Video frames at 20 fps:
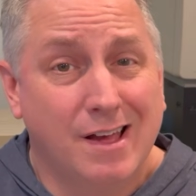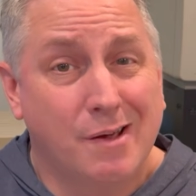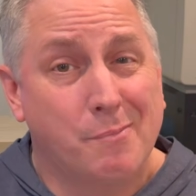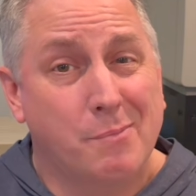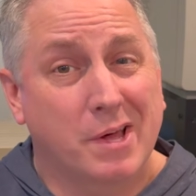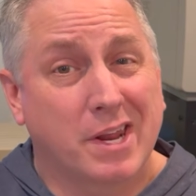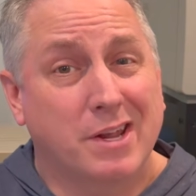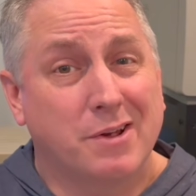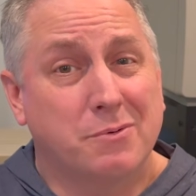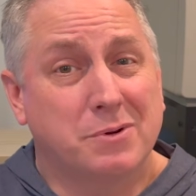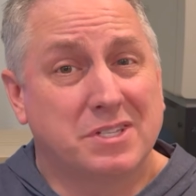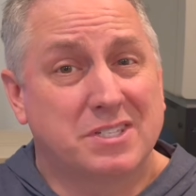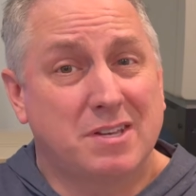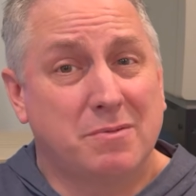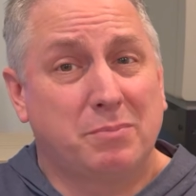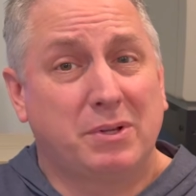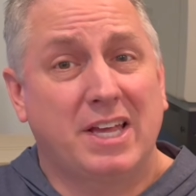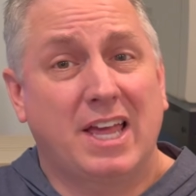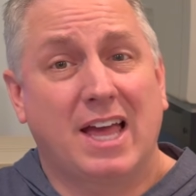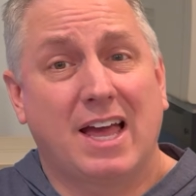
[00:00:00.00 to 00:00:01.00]
but it would
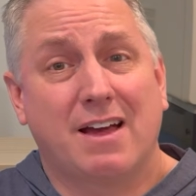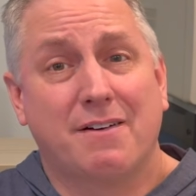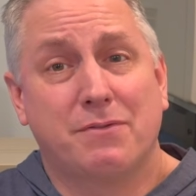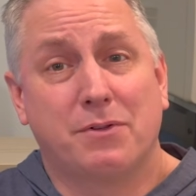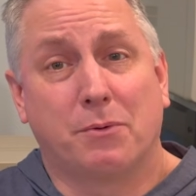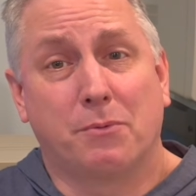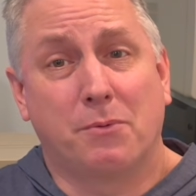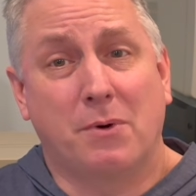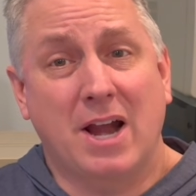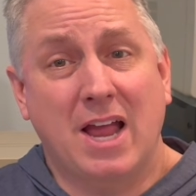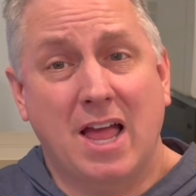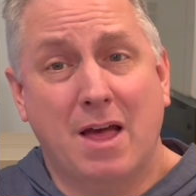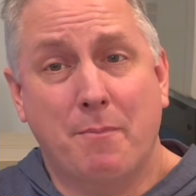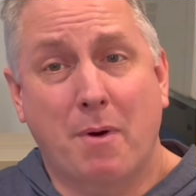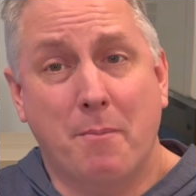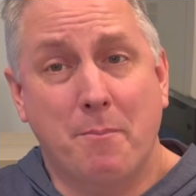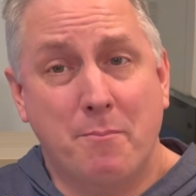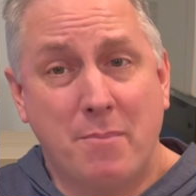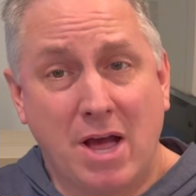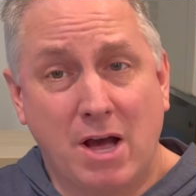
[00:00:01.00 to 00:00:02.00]
simply have the RAM
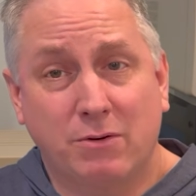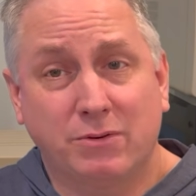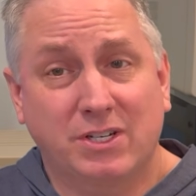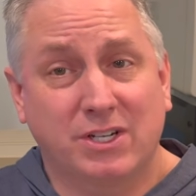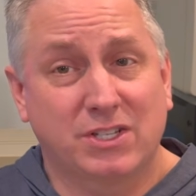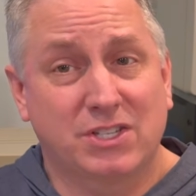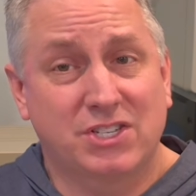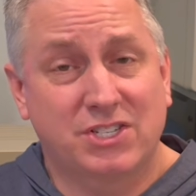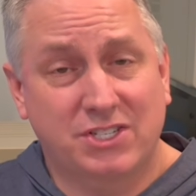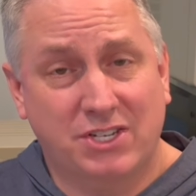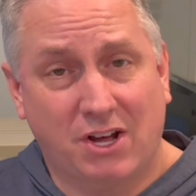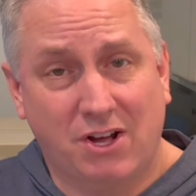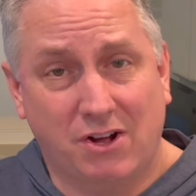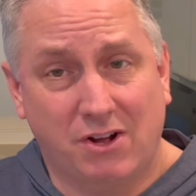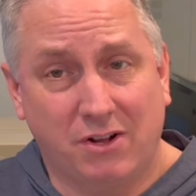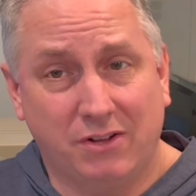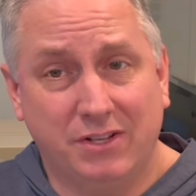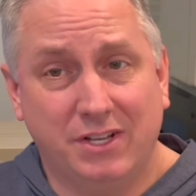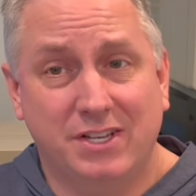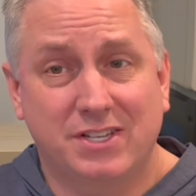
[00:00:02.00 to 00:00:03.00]
amount
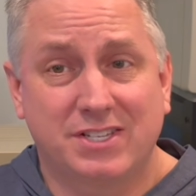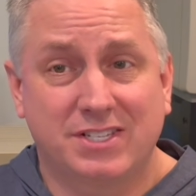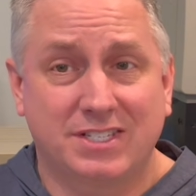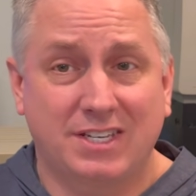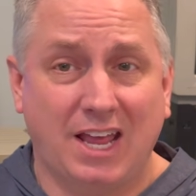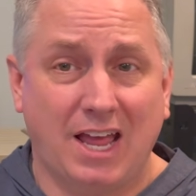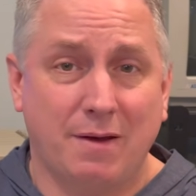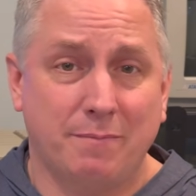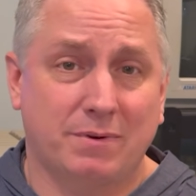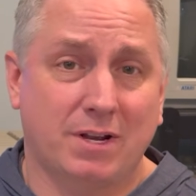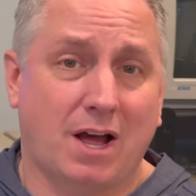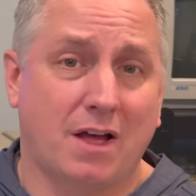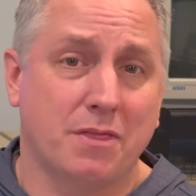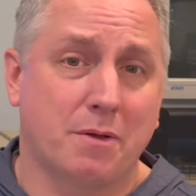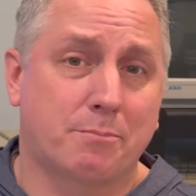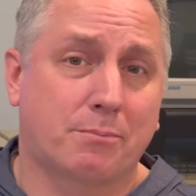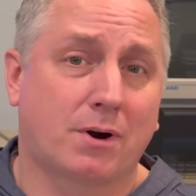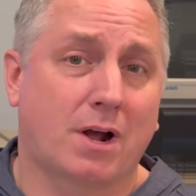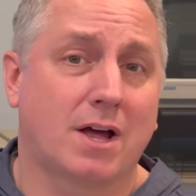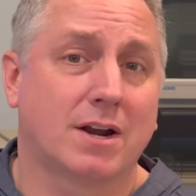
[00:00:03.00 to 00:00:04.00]
installed stamped on the
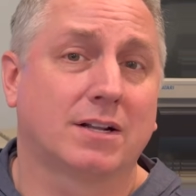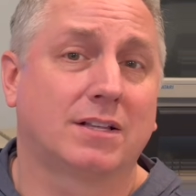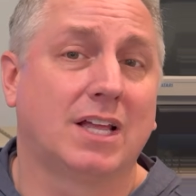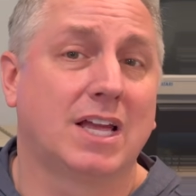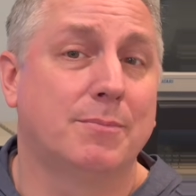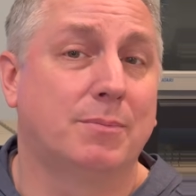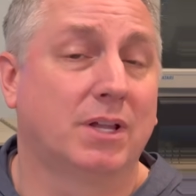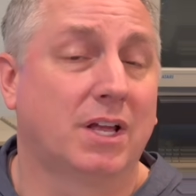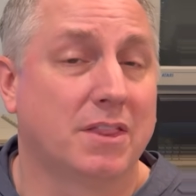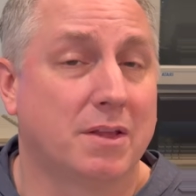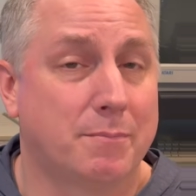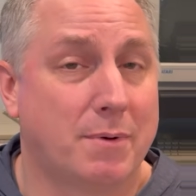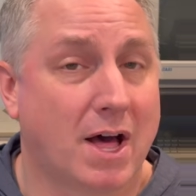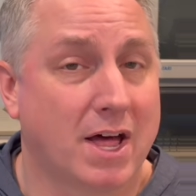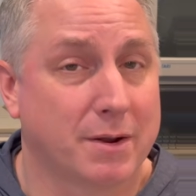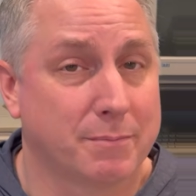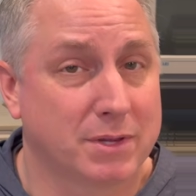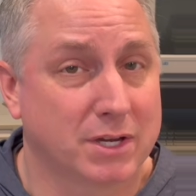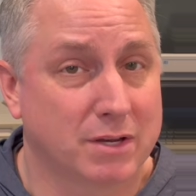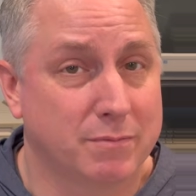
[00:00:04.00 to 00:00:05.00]
product label on the
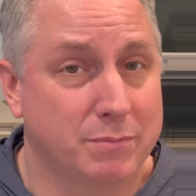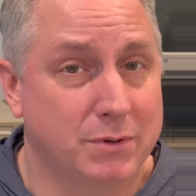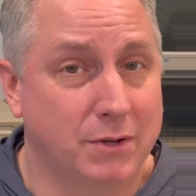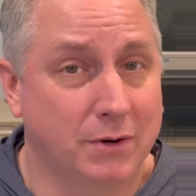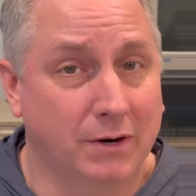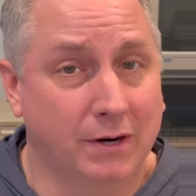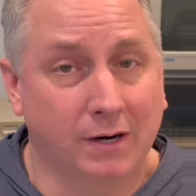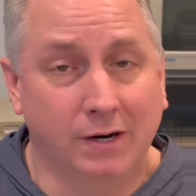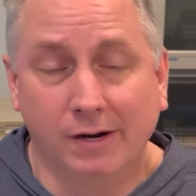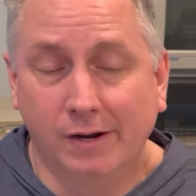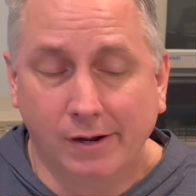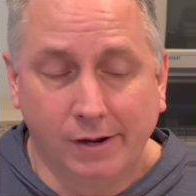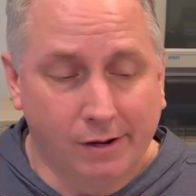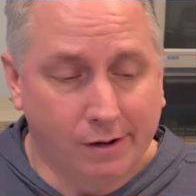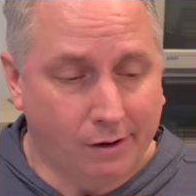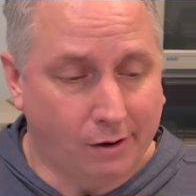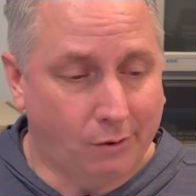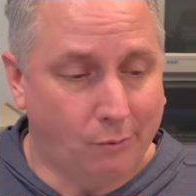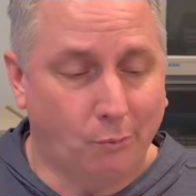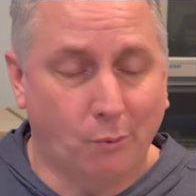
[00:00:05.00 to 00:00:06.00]
bottom of the computer,
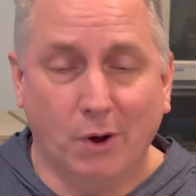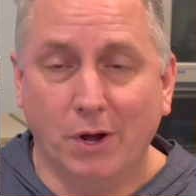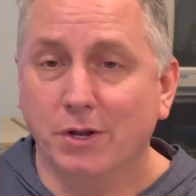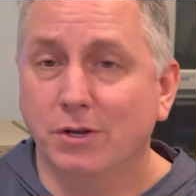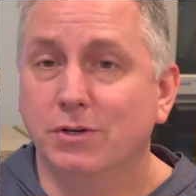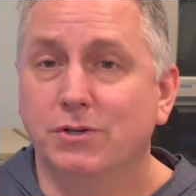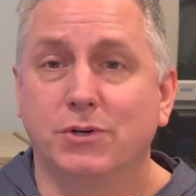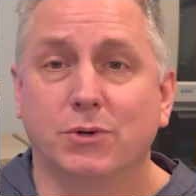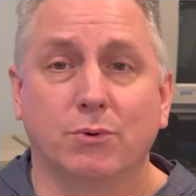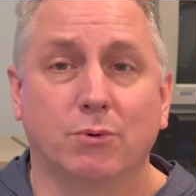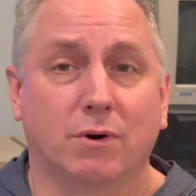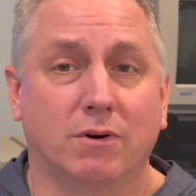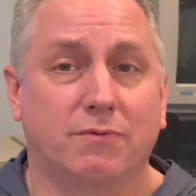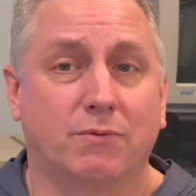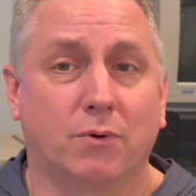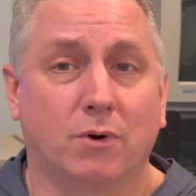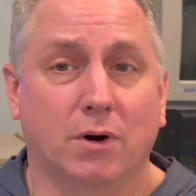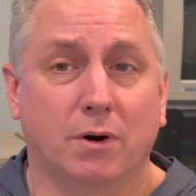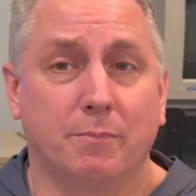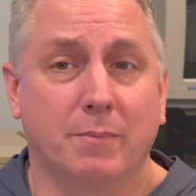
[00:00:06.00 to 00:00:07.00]
a 1, 2, or
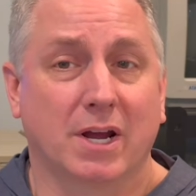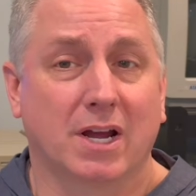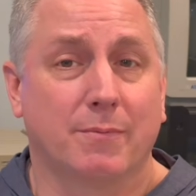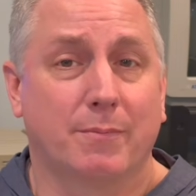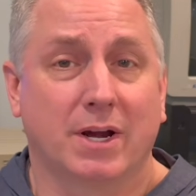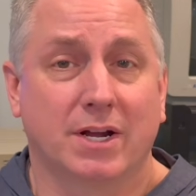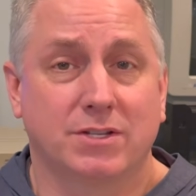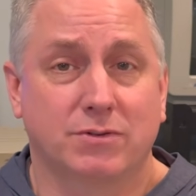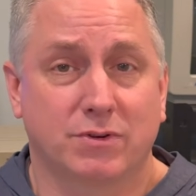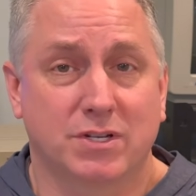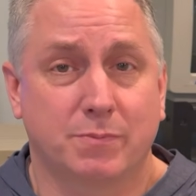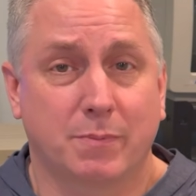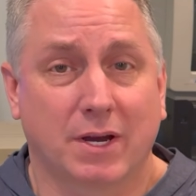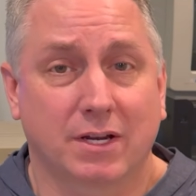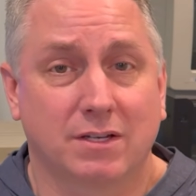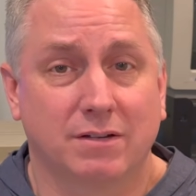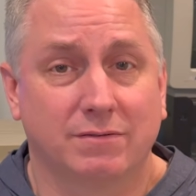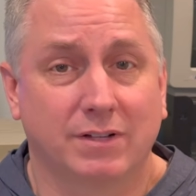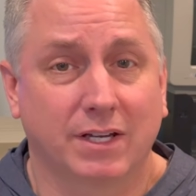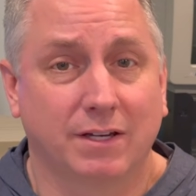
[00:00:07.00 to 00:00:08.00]
4 megabytes
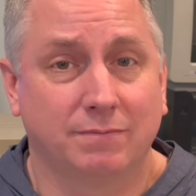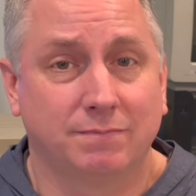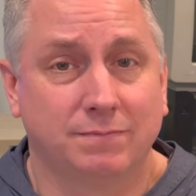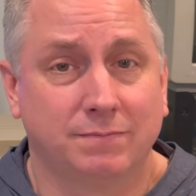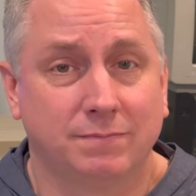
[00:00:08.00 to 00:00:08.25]
respectively.